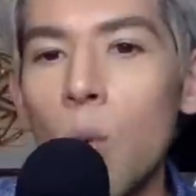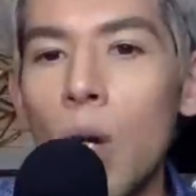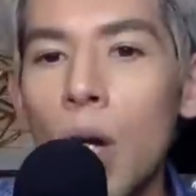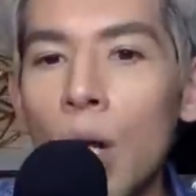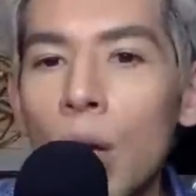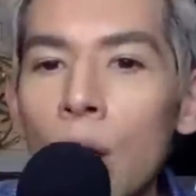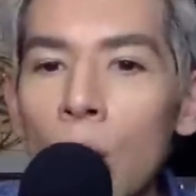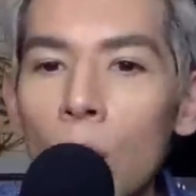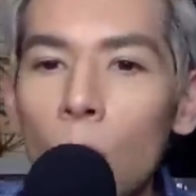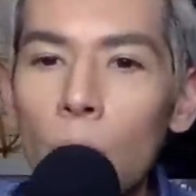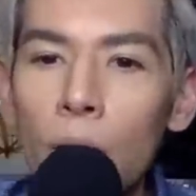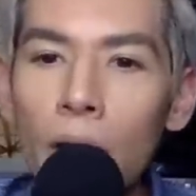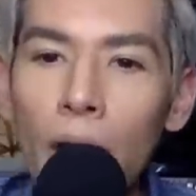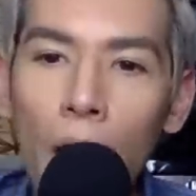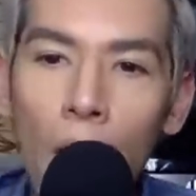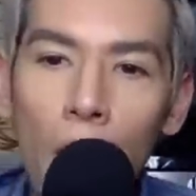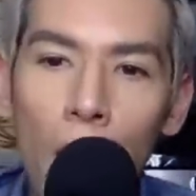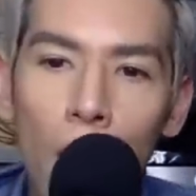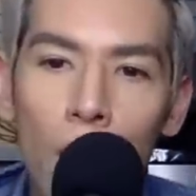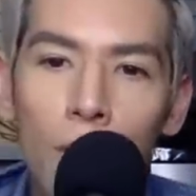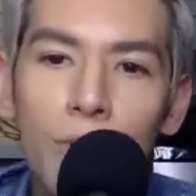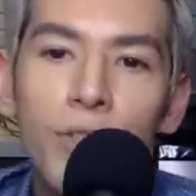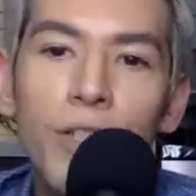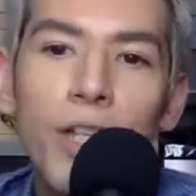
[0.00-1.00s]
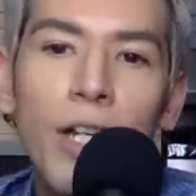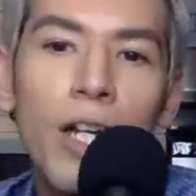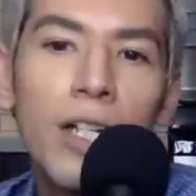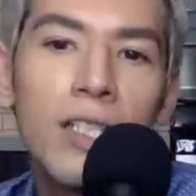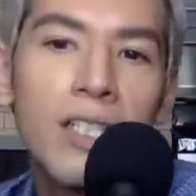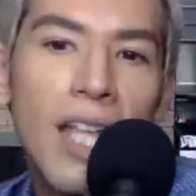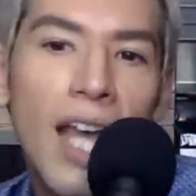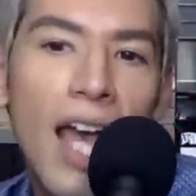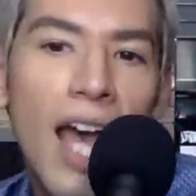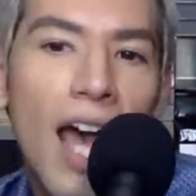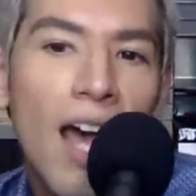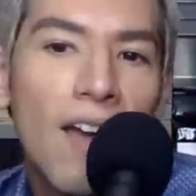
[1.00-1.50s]
one, we all just
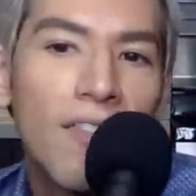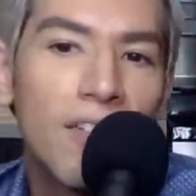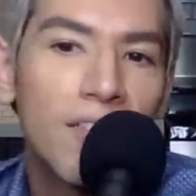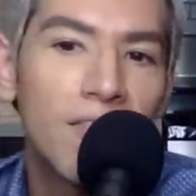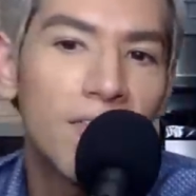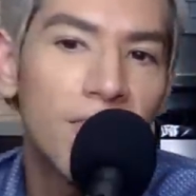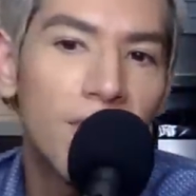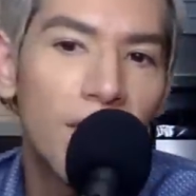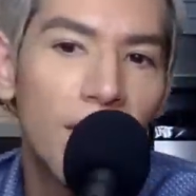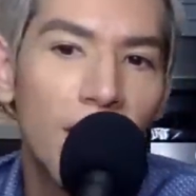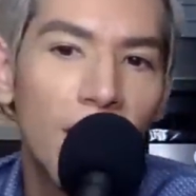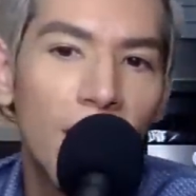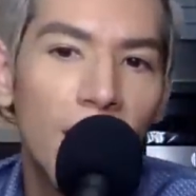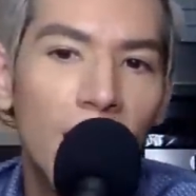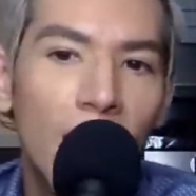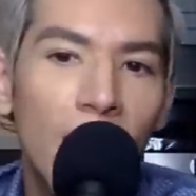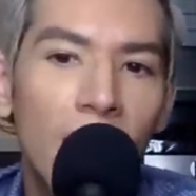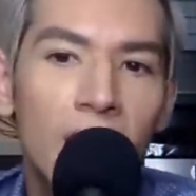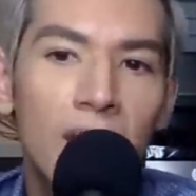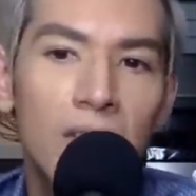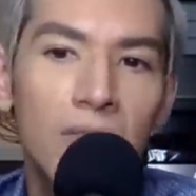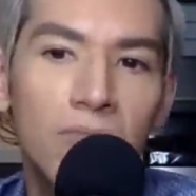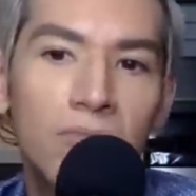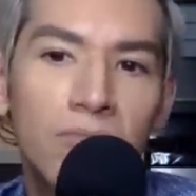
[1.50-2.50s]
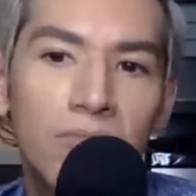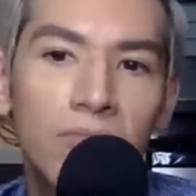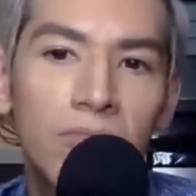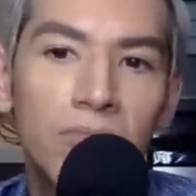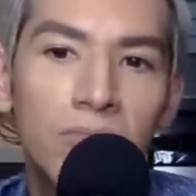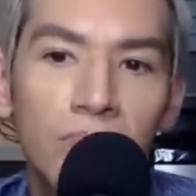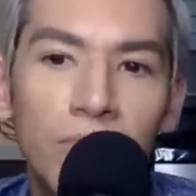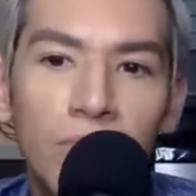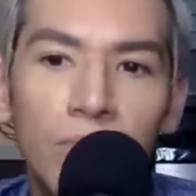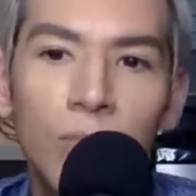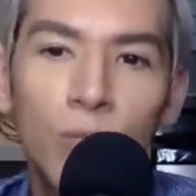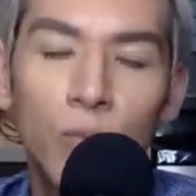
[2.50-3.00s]
having fun.
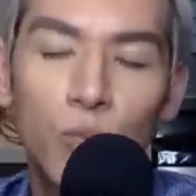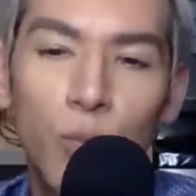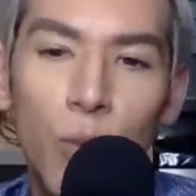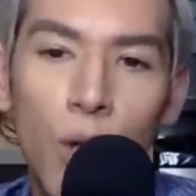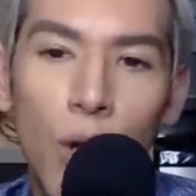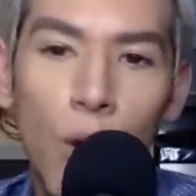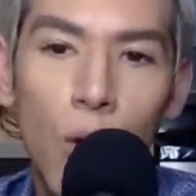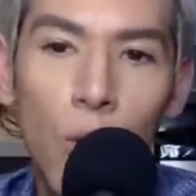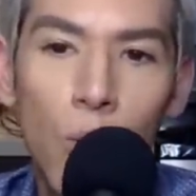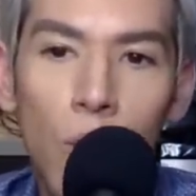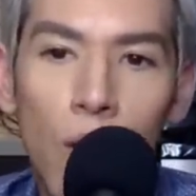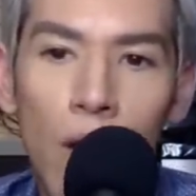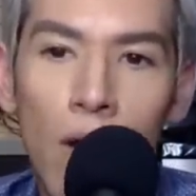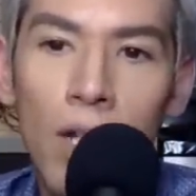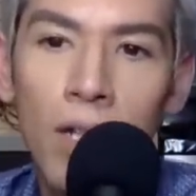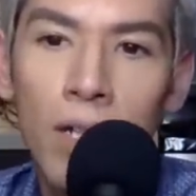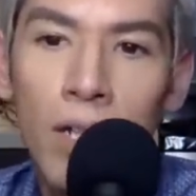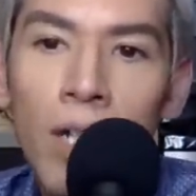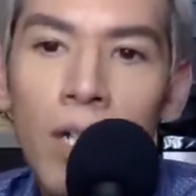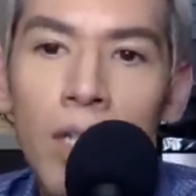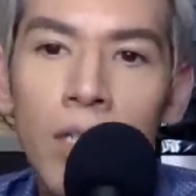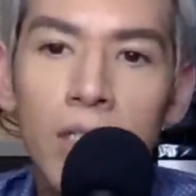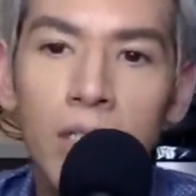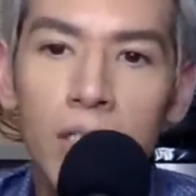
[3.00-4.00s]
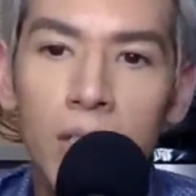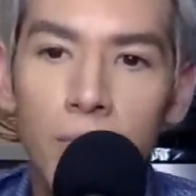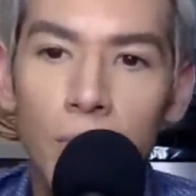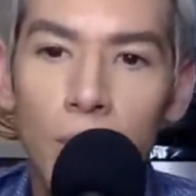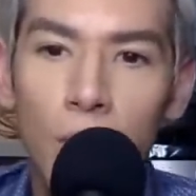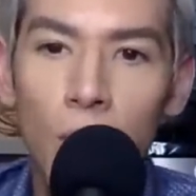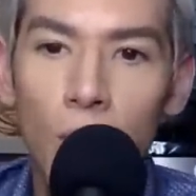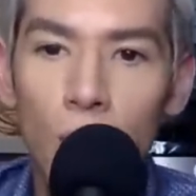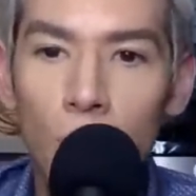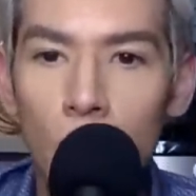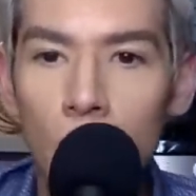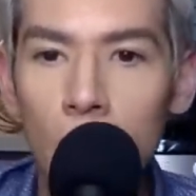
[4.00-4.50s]
Mm-mm. Roll one,
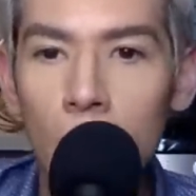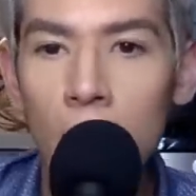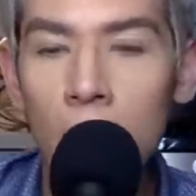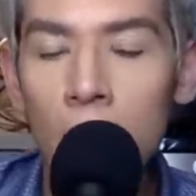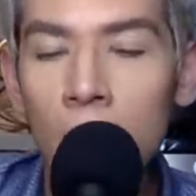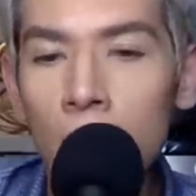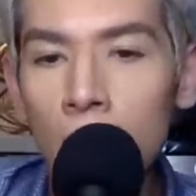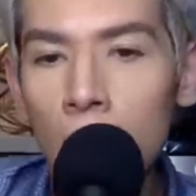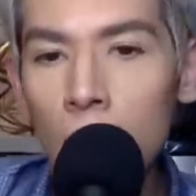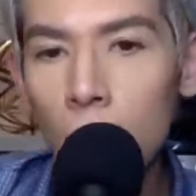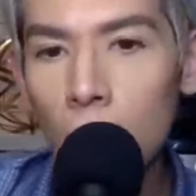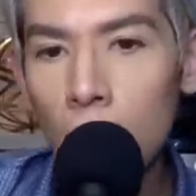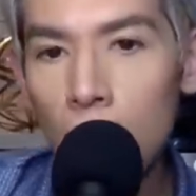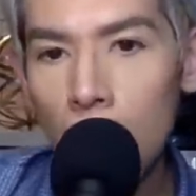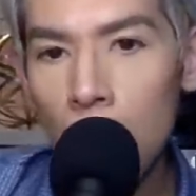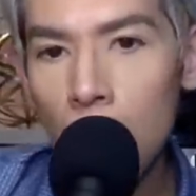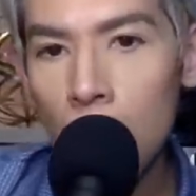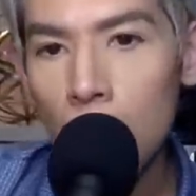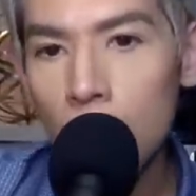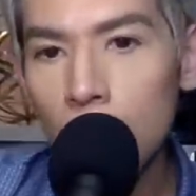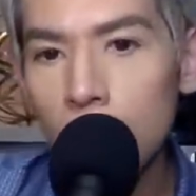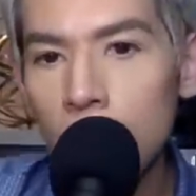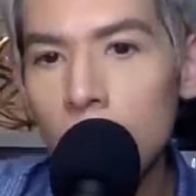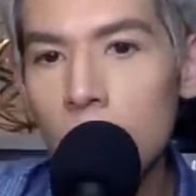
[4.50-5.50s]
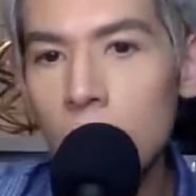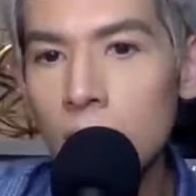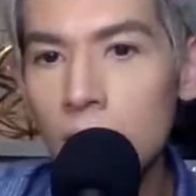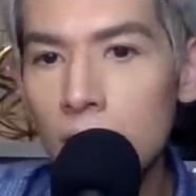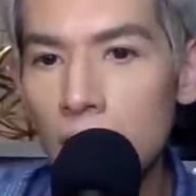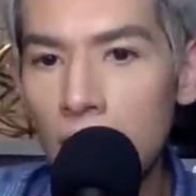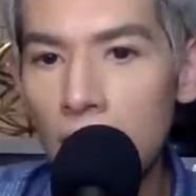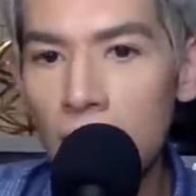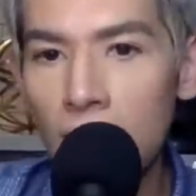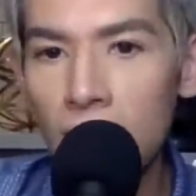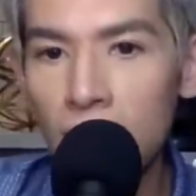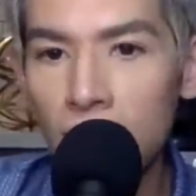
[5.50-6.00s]
smoke one, we all just
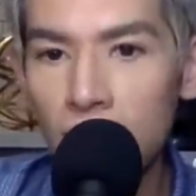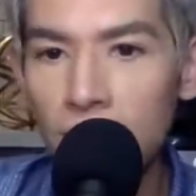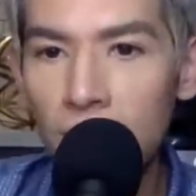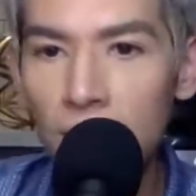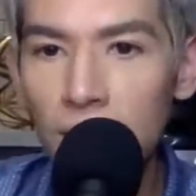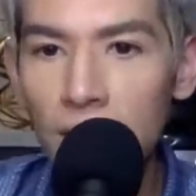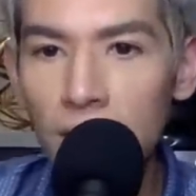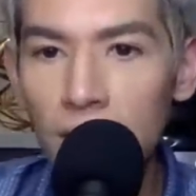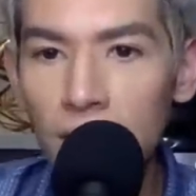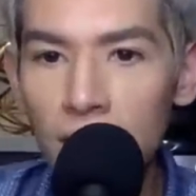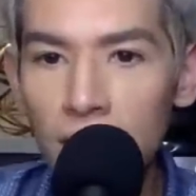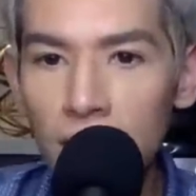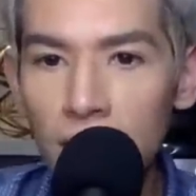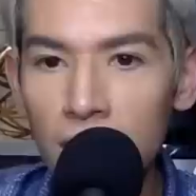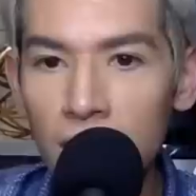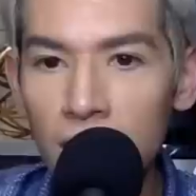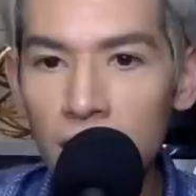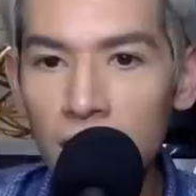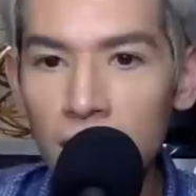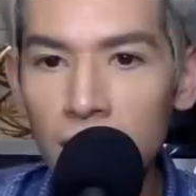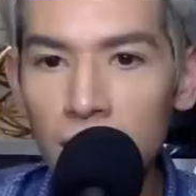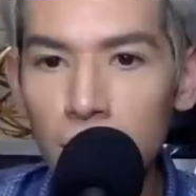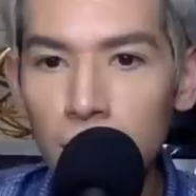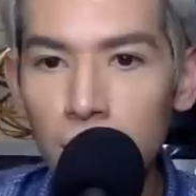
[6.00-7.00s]
having fun.